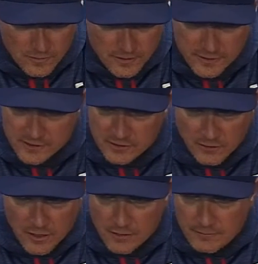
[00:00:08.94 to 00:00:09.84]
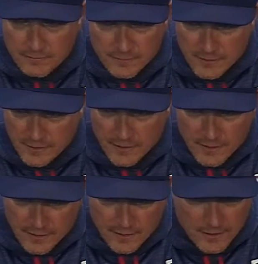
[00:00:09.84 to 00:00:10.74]
in this club,
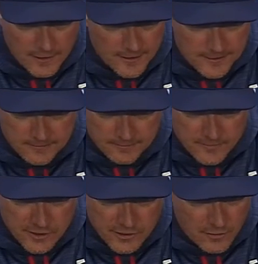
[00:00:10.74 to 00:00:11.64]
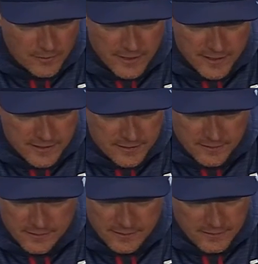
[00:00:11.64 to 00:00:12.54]
um, determination.